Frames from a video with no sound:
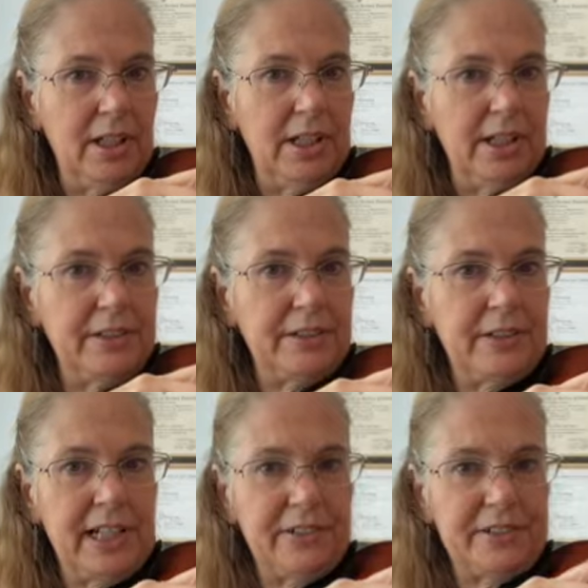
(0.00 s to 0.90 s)
So
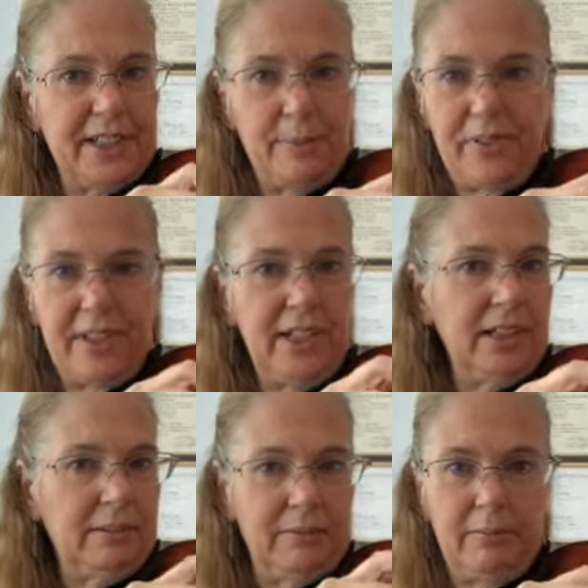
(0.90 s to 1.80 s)
now same thing,
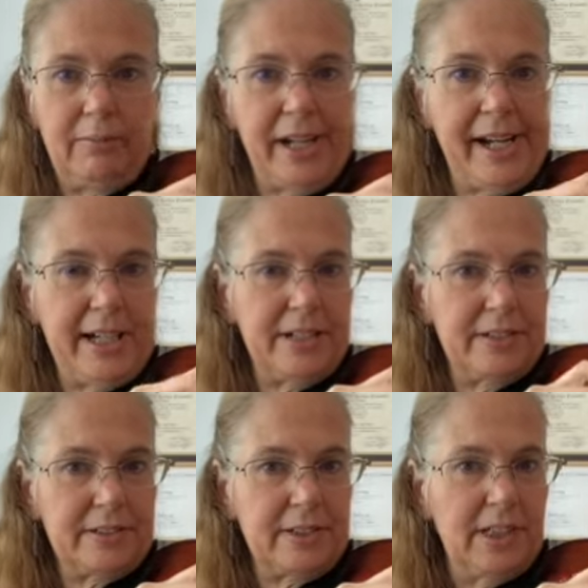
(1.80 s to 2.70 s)
my hand
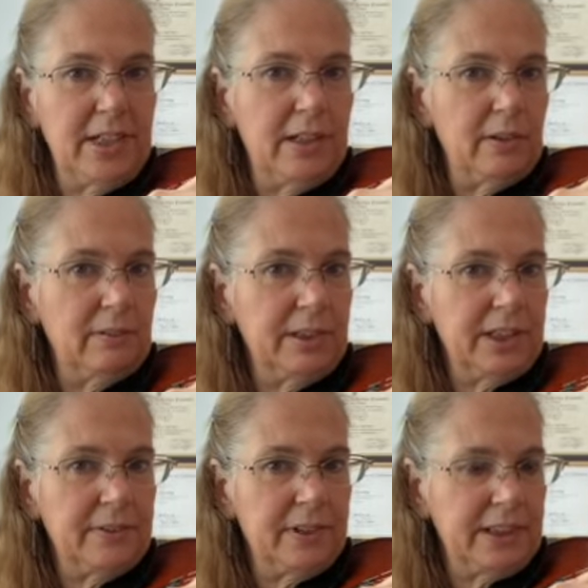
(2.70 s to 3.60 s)
is really
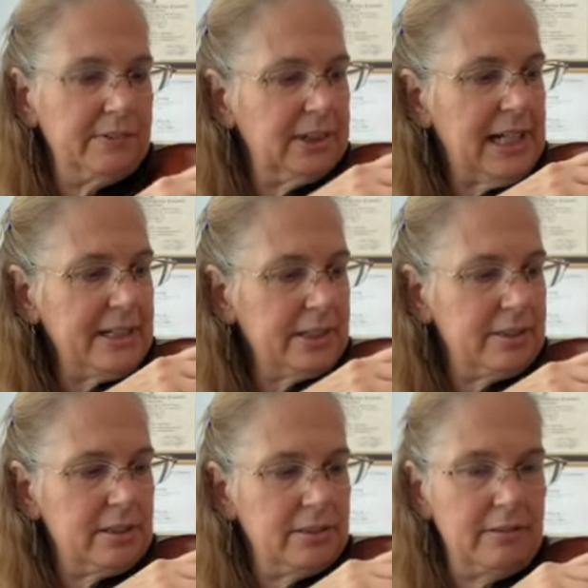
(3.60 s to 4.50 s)

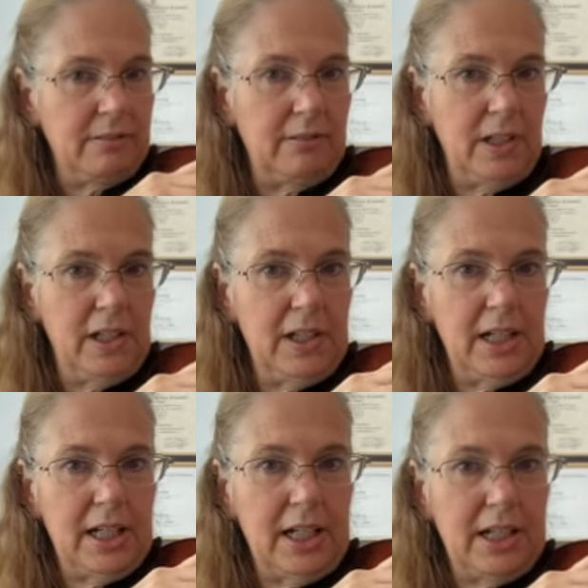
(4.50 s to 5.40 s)
relaxed,
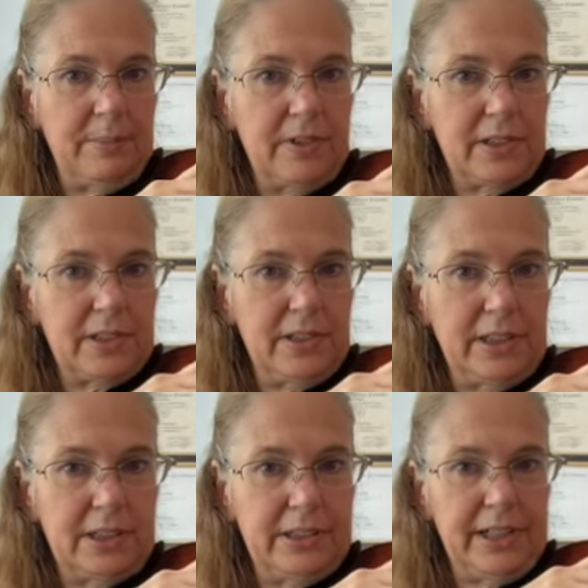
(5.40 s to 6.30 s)
and I'm just going
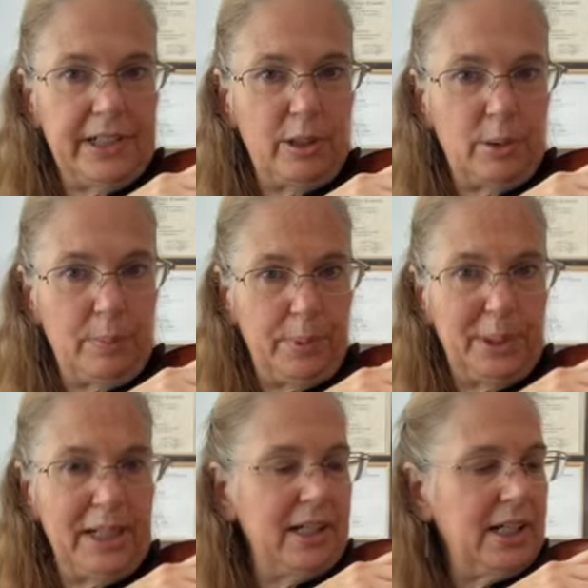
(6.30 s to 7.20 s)
to let it
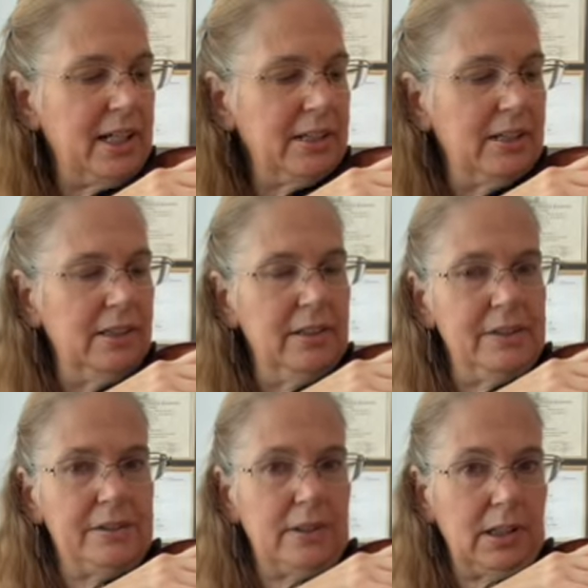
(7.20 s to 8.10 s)
play again.
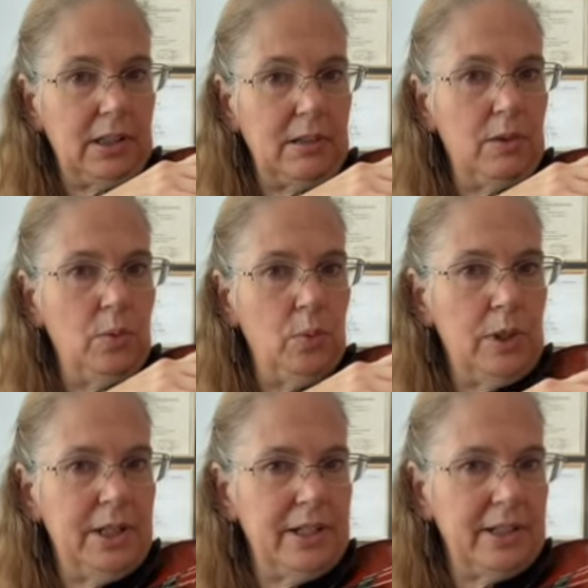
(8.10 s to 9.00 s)
So I'm going to go
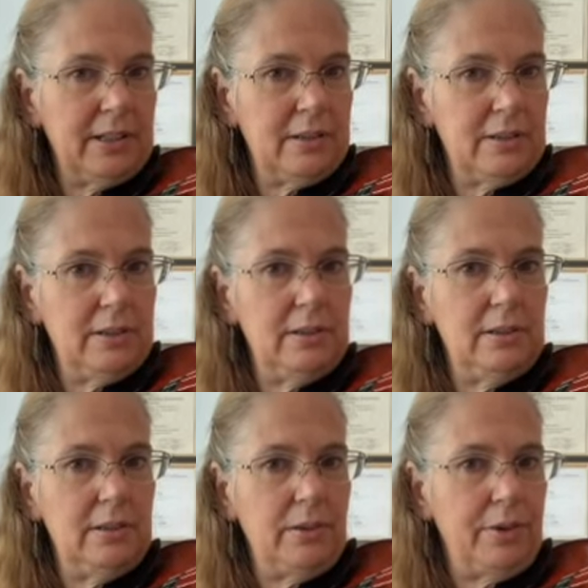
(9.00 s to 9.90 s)
1,
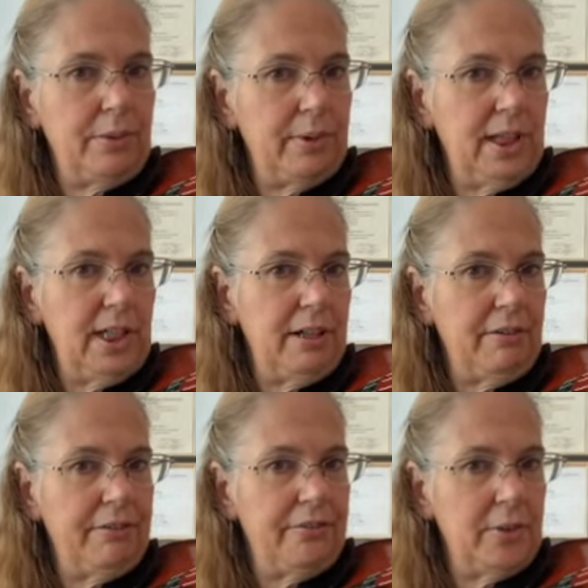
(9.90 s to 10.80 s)
2, 3,
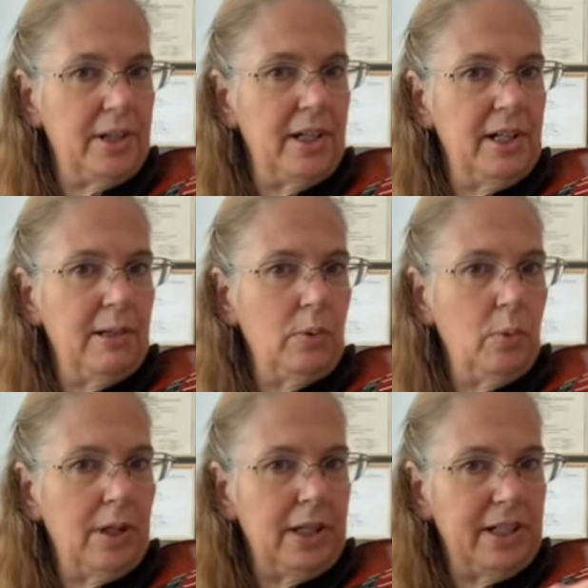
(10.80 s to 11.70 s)
4,
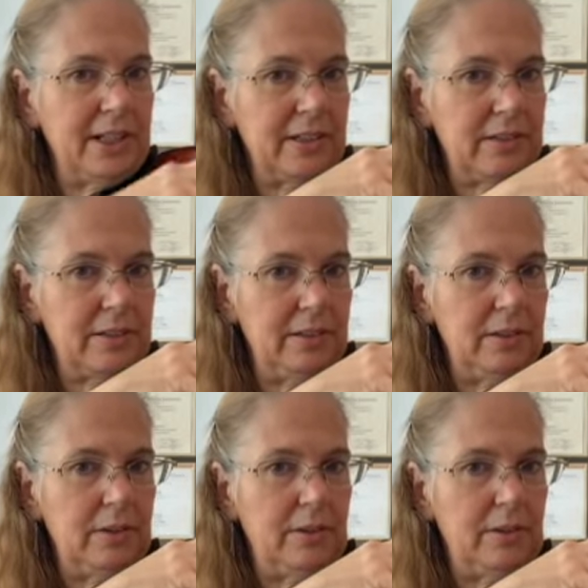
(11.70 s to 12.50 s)
1, 2,